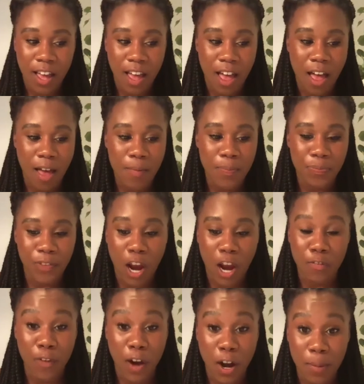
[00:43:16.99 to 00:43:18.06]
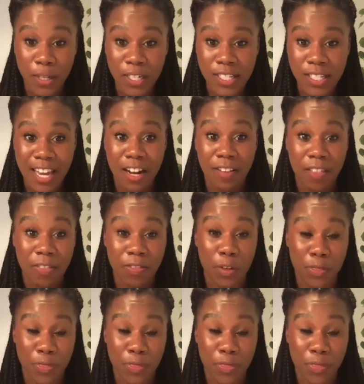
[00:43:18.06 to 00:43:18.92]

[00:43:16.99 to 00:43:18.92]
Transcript: and the